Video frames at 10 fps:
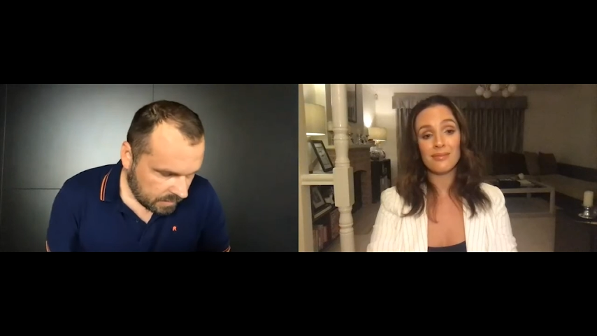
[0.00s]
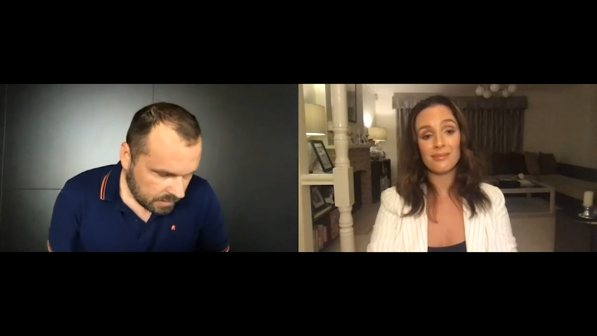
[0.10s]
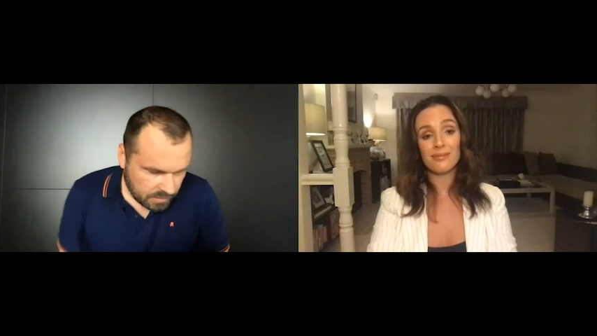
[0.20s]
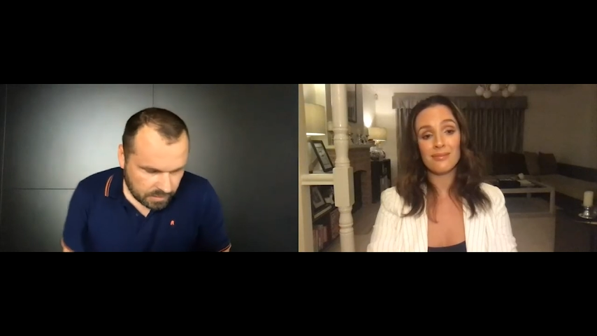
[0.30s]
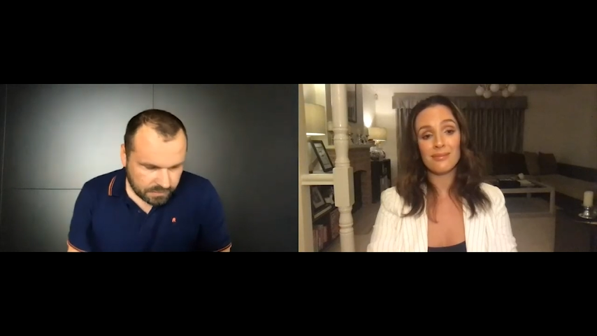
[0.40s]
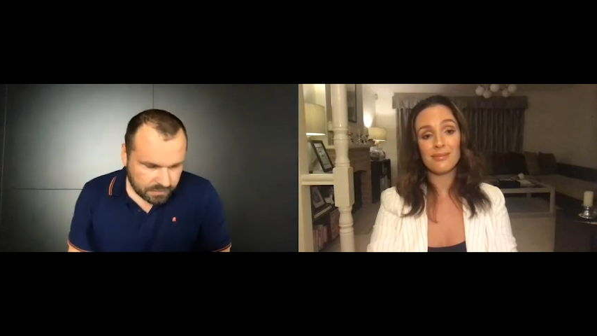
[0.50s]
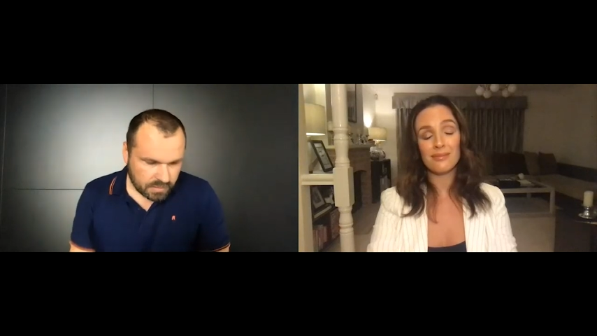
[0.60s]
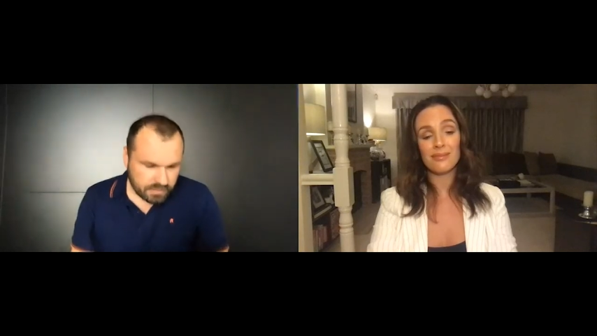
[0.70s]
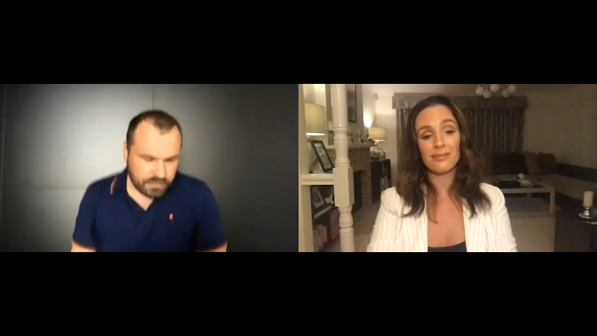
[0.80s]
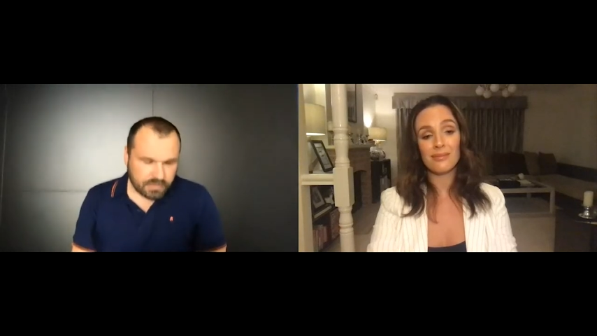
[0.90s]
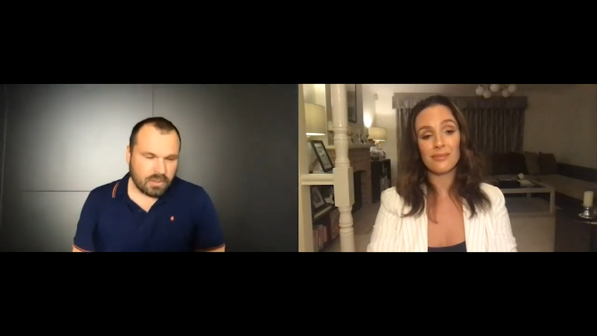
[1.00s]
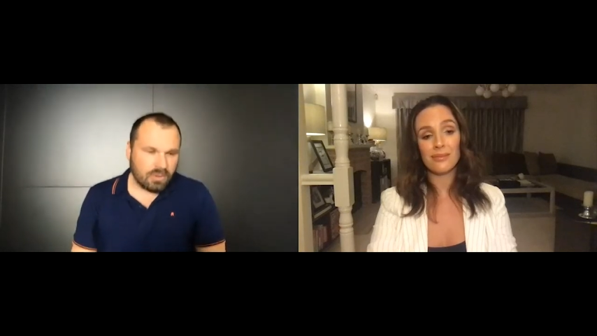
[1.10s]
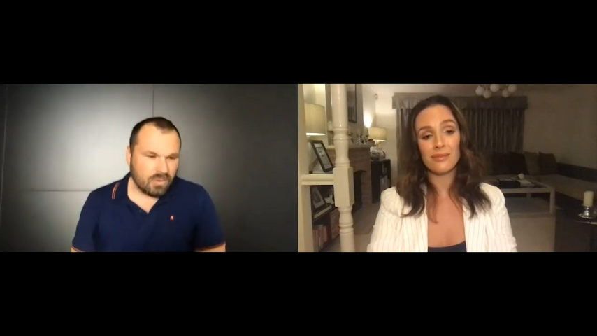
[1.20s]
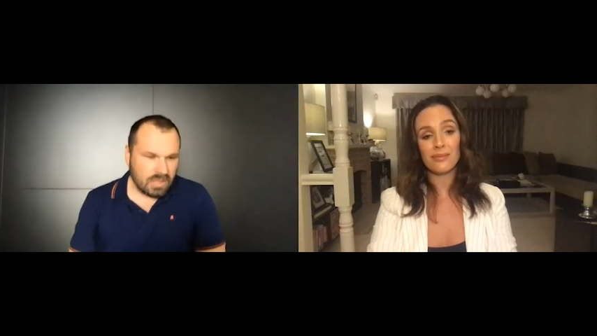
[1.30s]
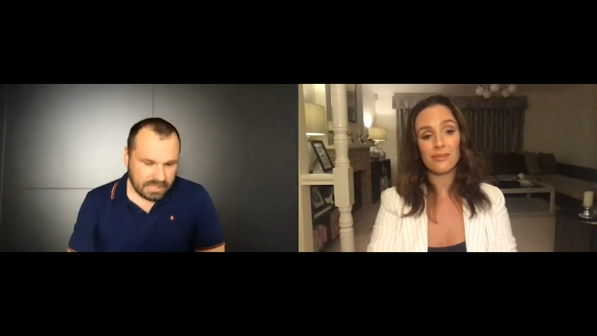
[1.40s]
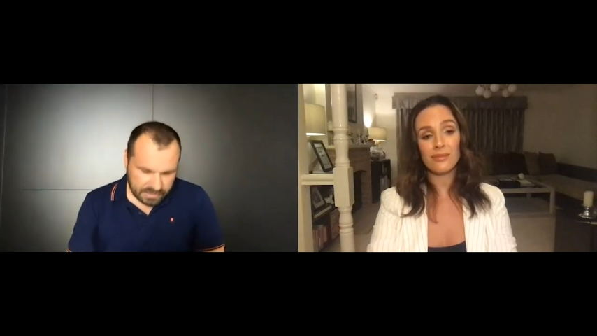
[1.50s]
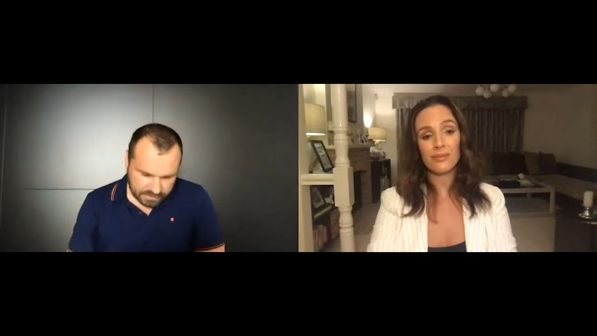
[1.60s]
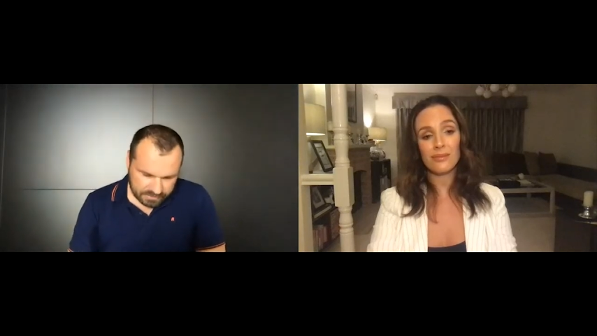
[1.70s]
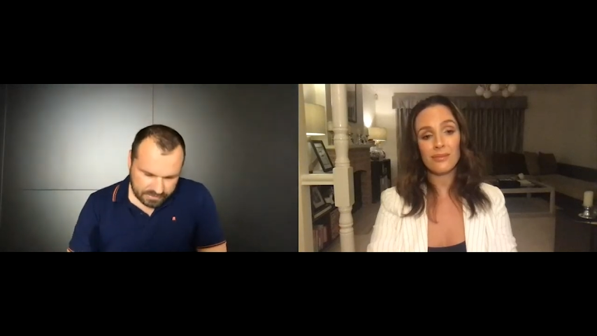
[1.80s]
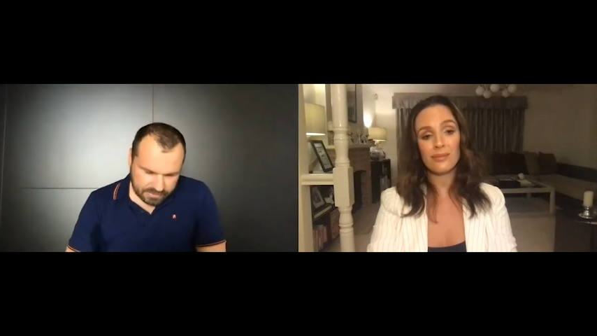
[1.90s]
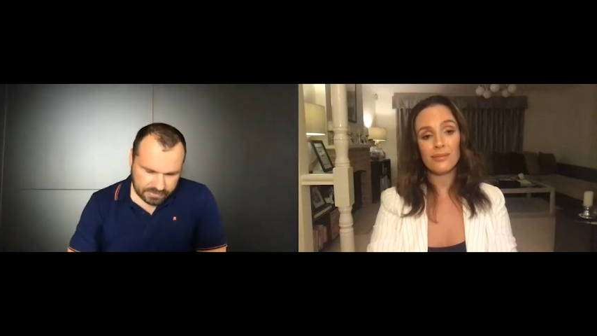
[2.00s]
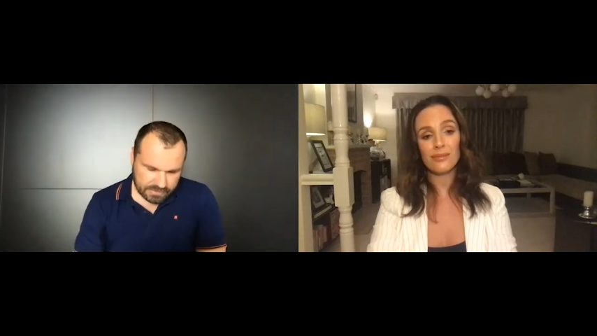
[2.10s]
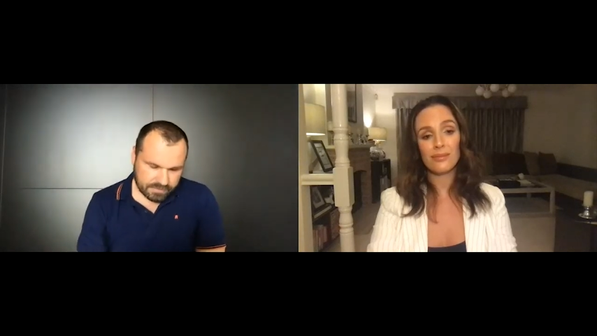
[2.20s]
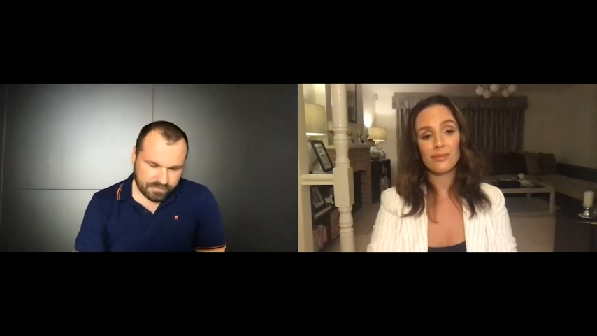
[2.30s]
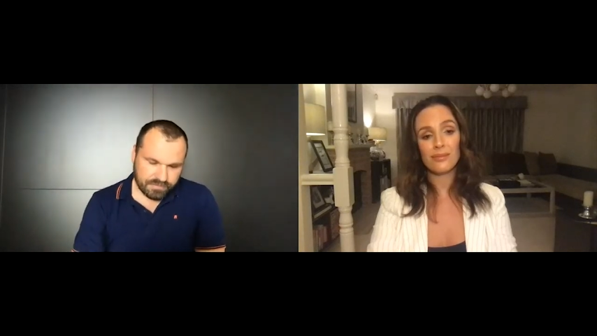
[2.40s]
Speaker 1: you know, for the for the whole league, and uh,